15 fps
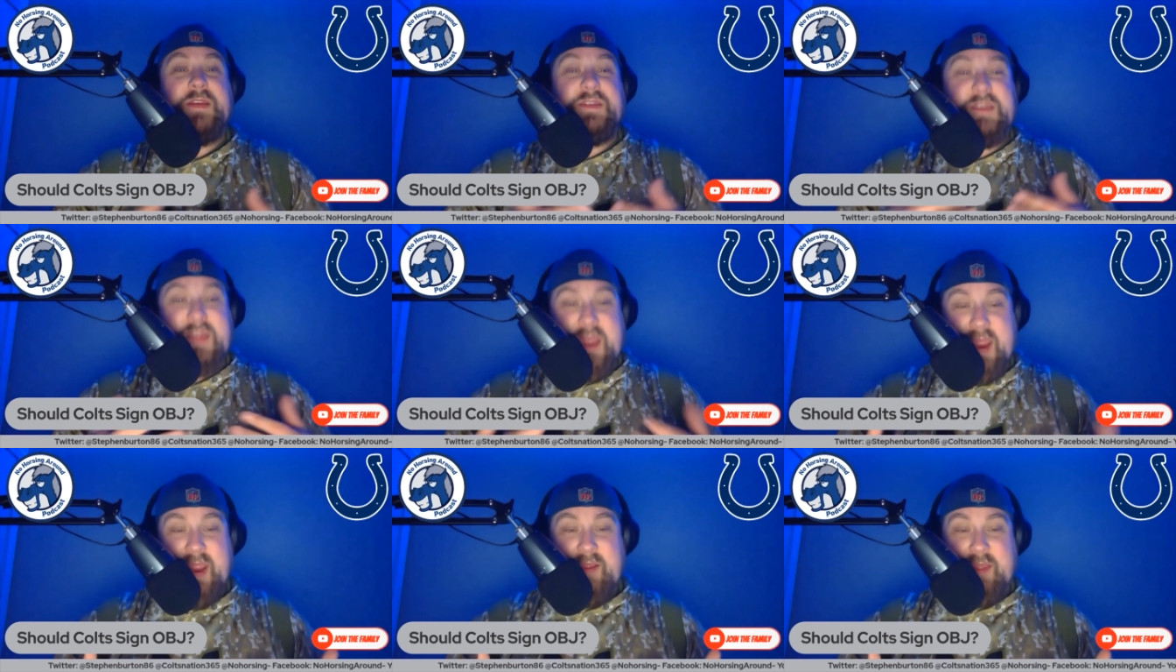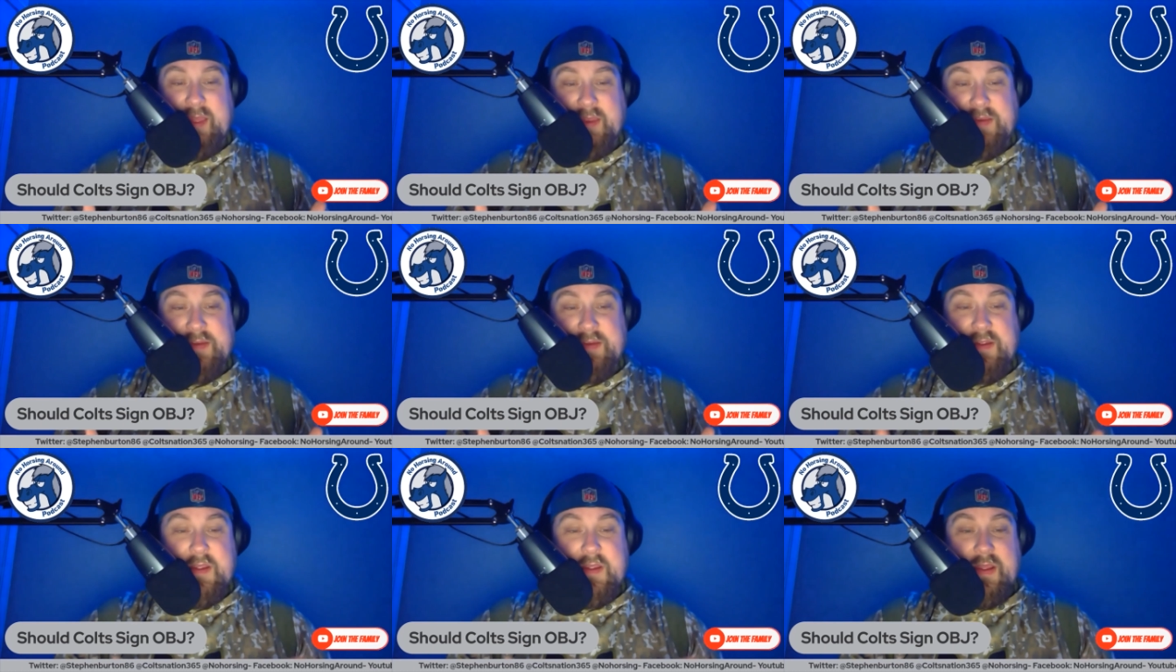talent.
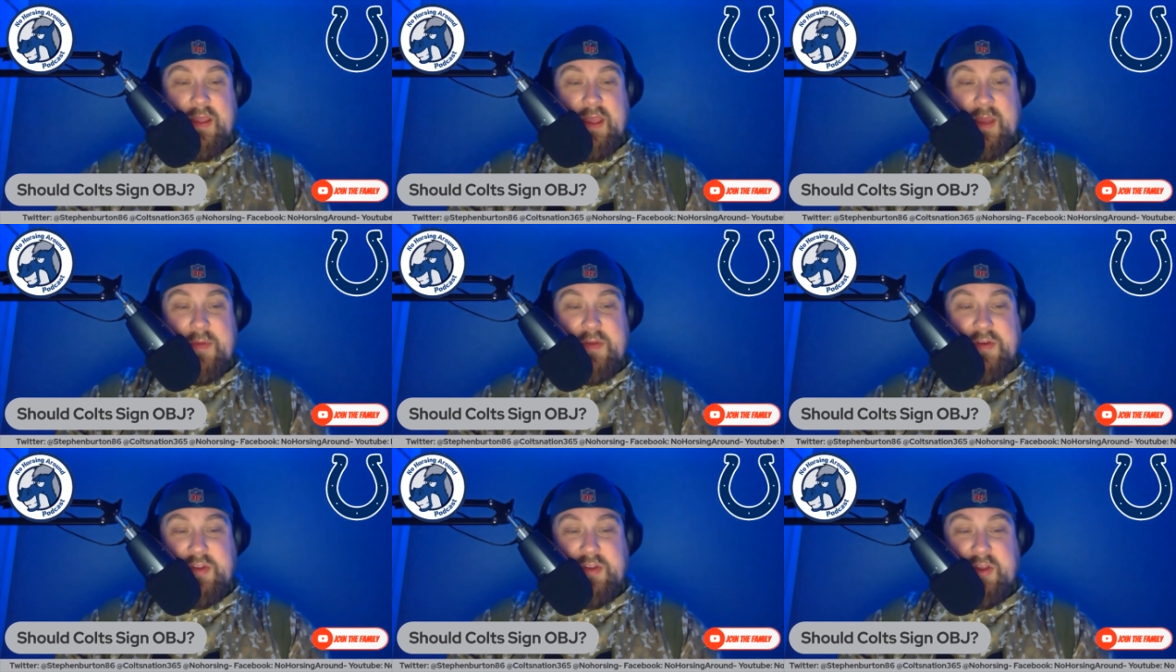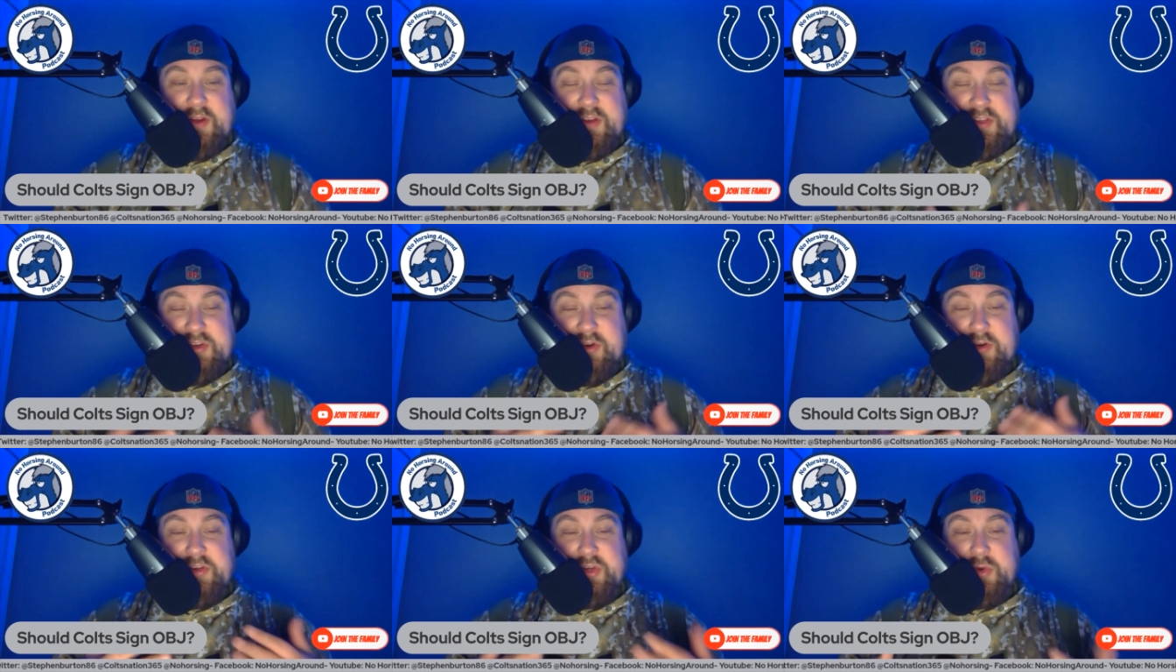I mean, you're talking to
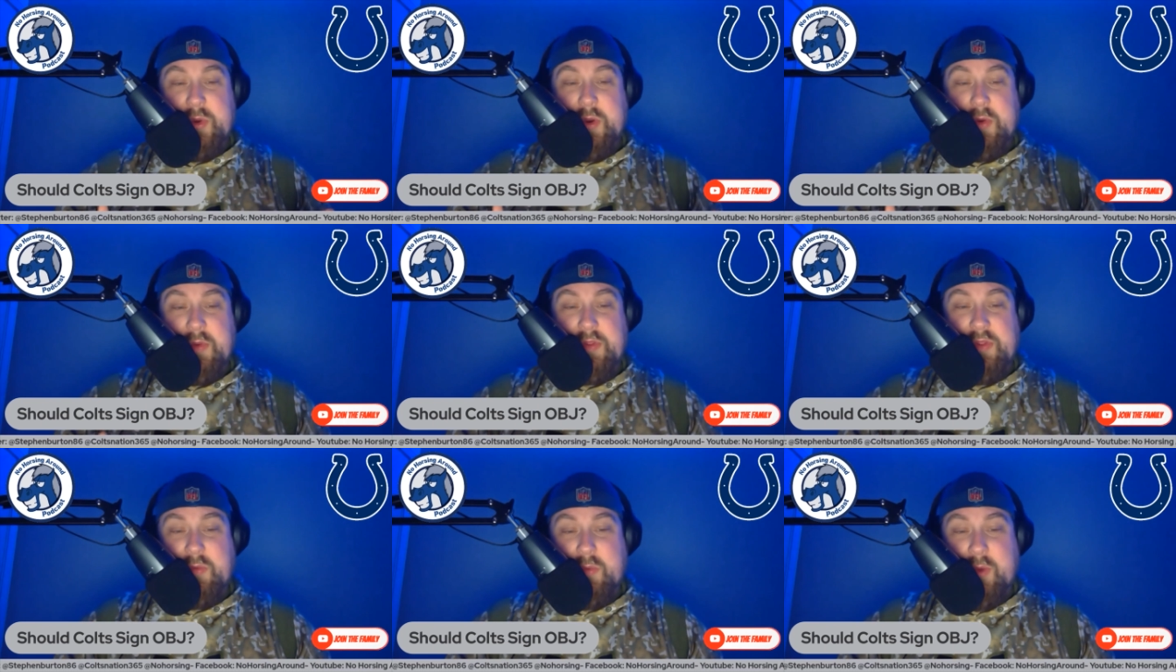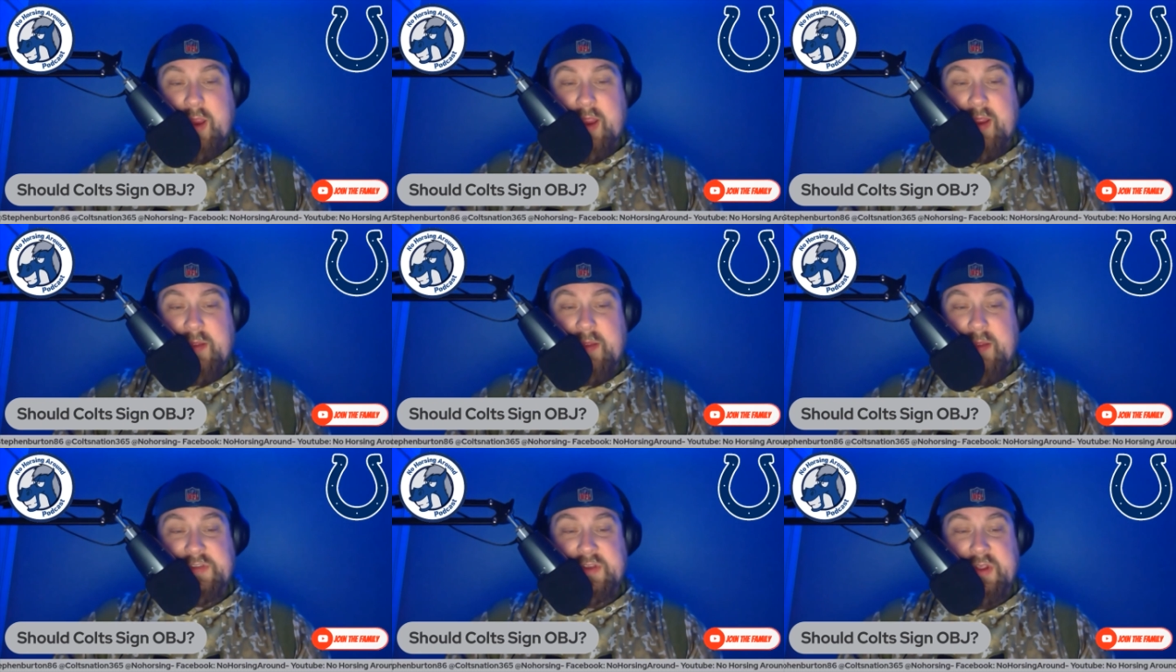start his career with the
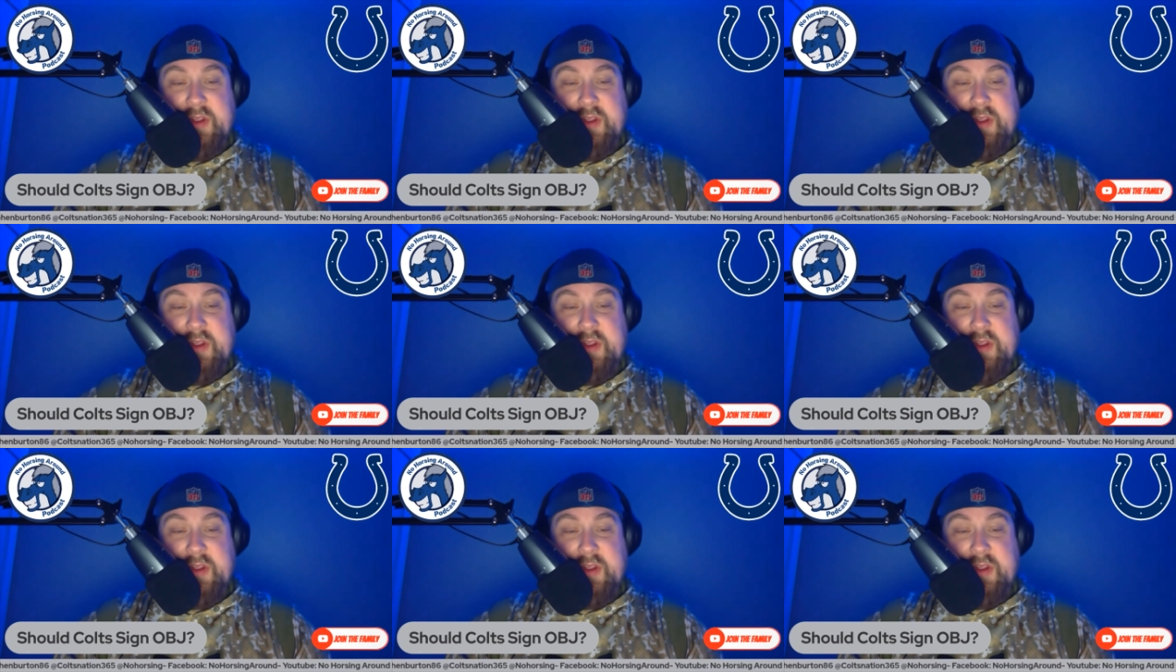Rams